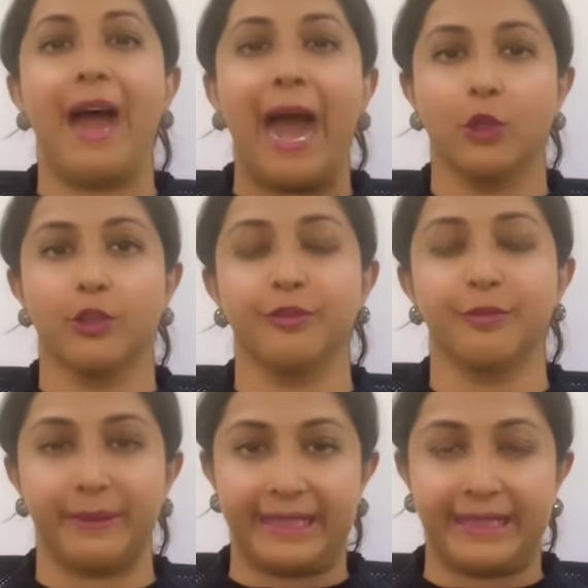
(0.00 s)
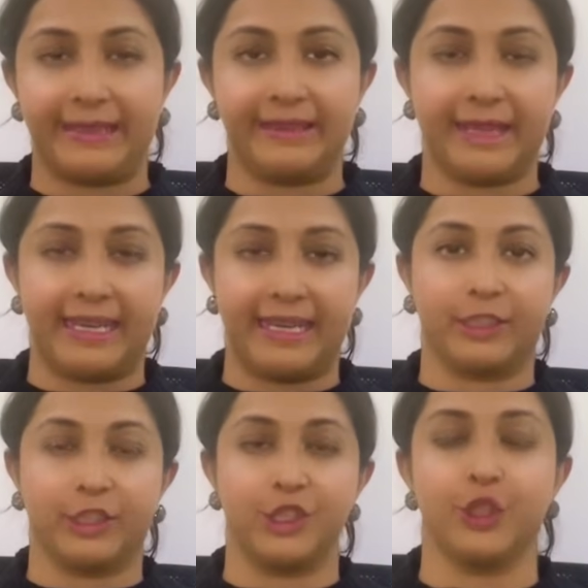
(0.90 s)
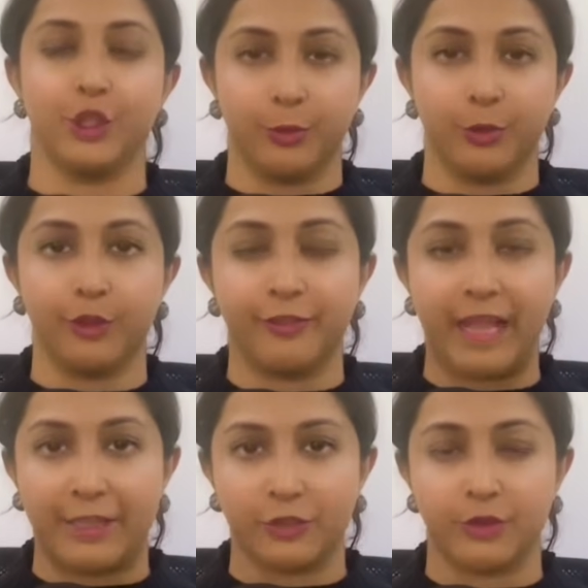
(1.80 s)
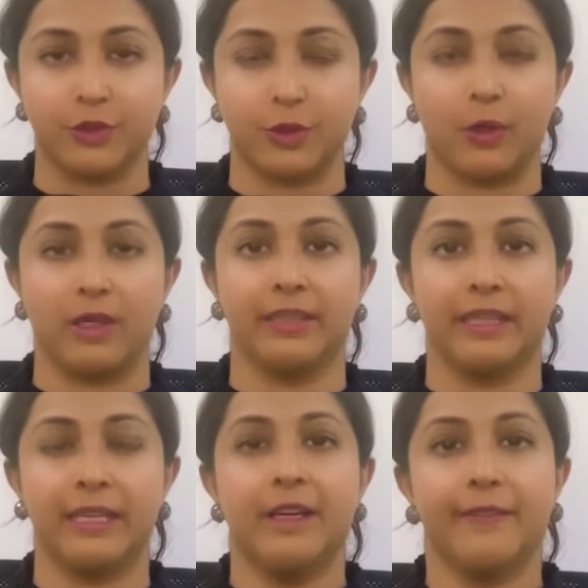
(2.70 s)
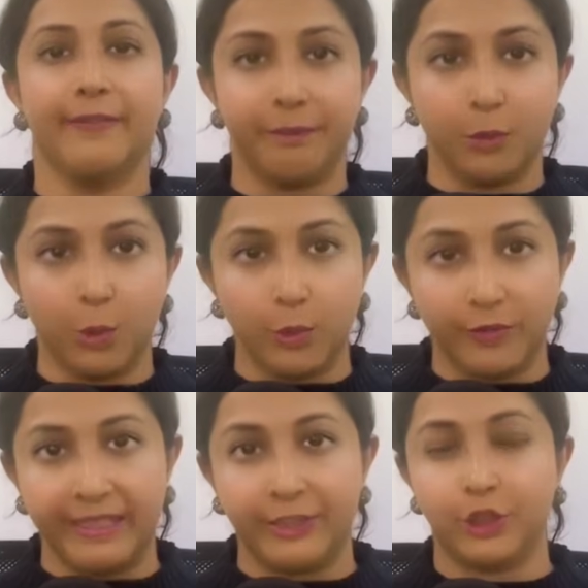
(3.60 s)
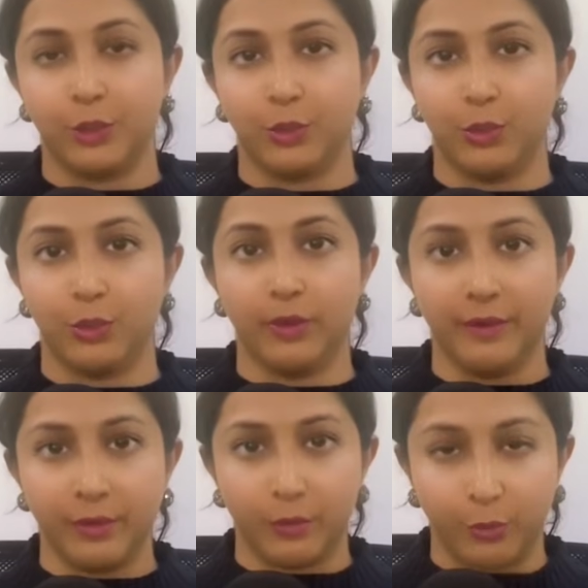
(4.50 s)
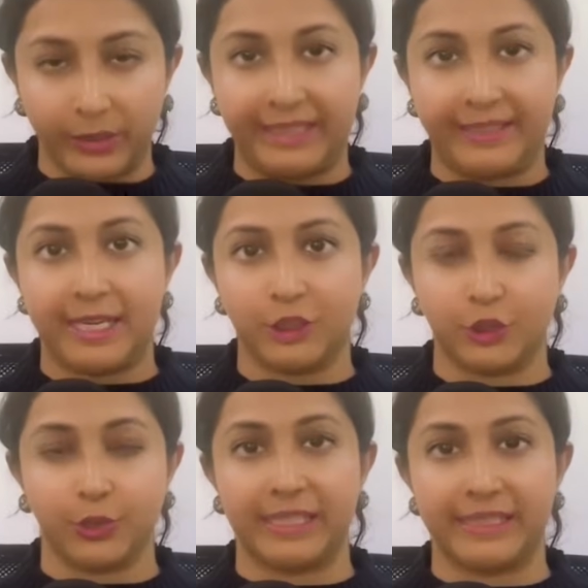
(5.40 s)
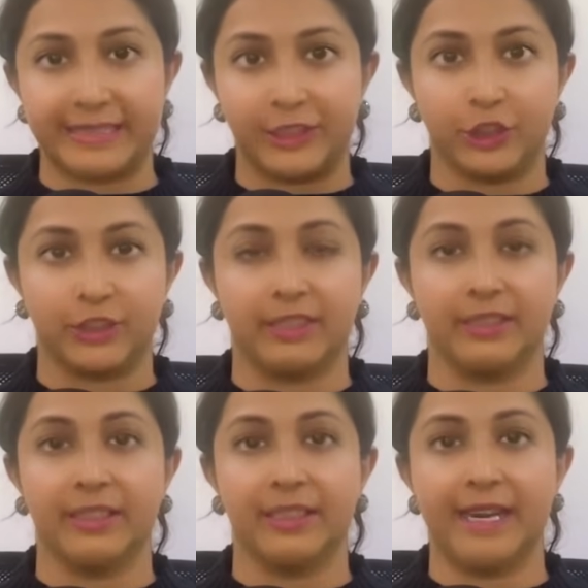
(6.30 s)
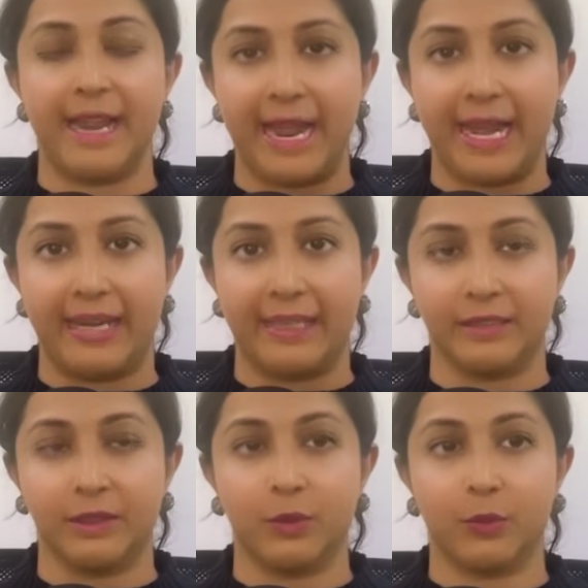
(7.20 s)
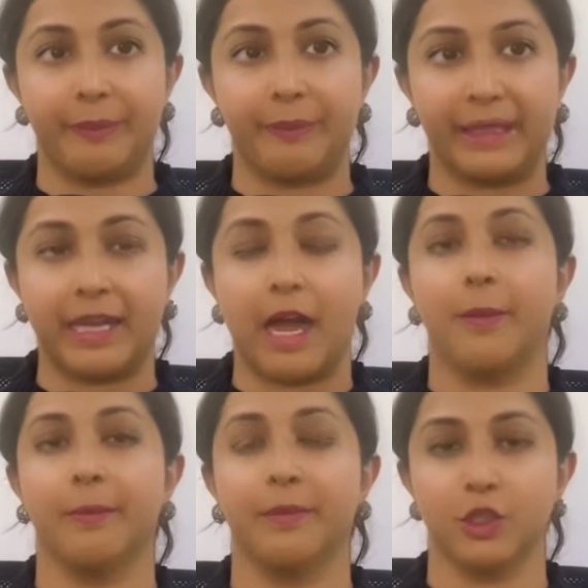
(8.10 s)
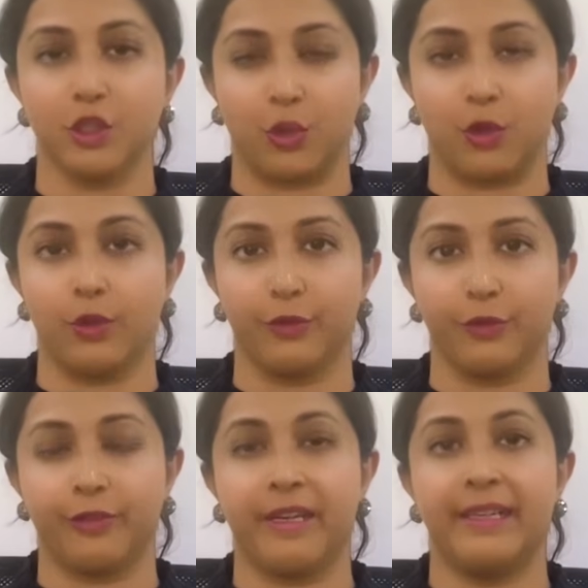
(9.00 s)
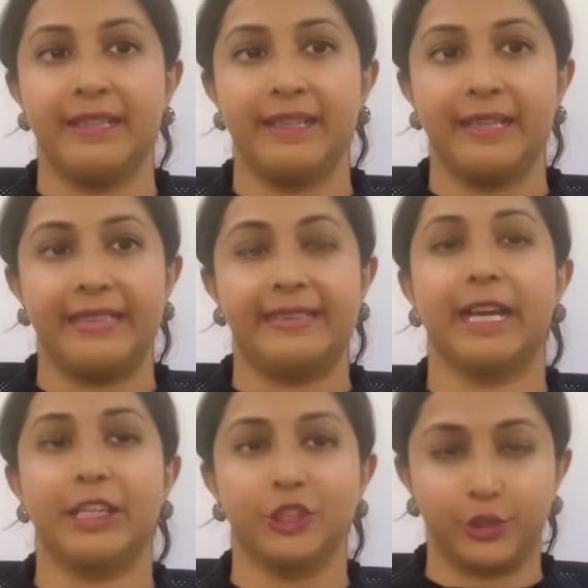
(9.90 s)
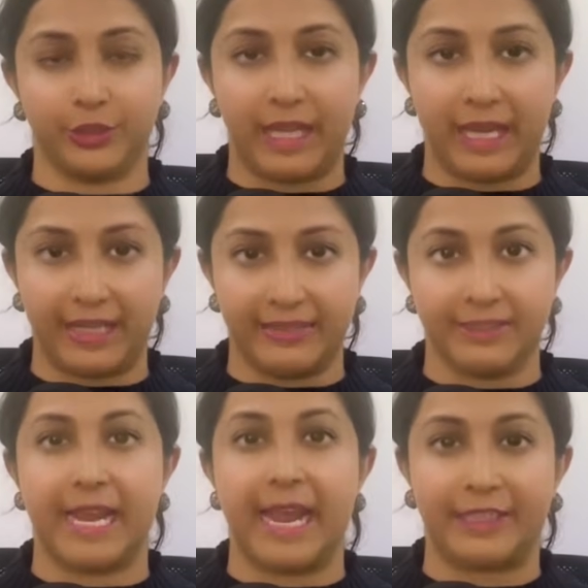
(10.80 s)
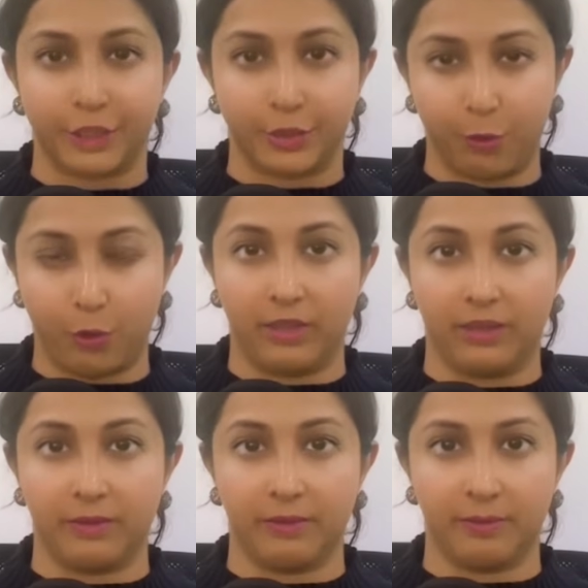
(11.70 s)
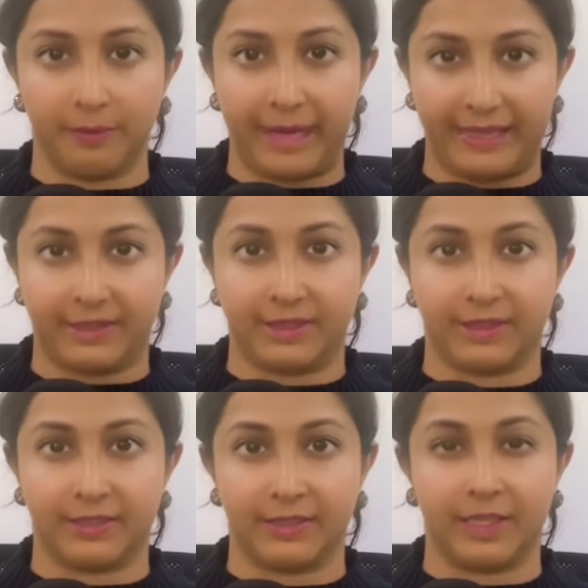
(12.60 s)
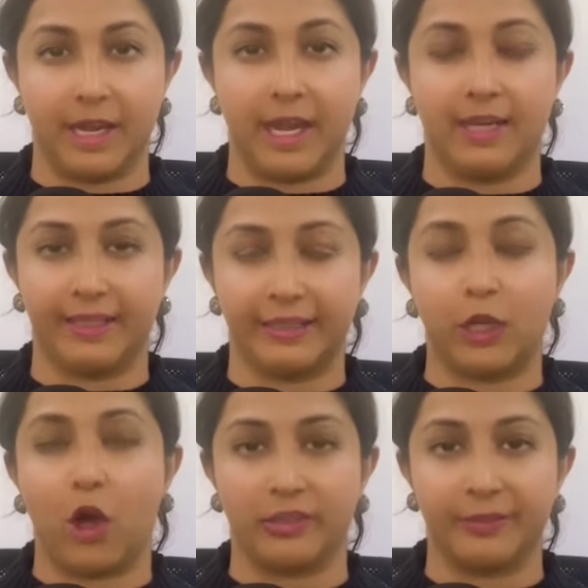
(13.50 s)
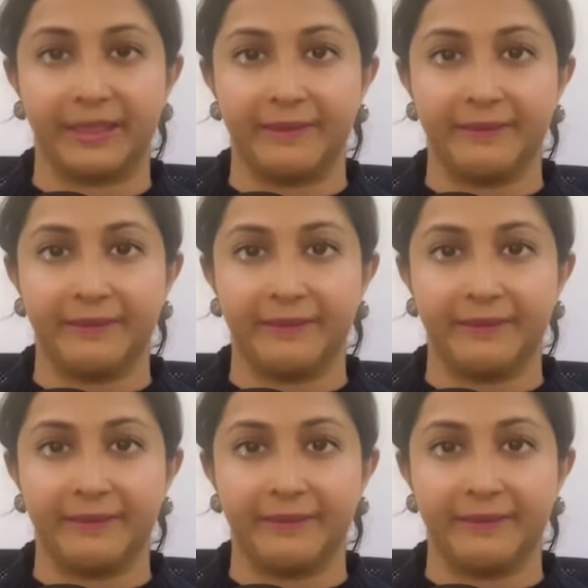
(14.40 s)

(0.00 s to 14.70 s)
out of being a consumer of last resort, we move into reindustrialization, and we become a sort of industrialized export based economy.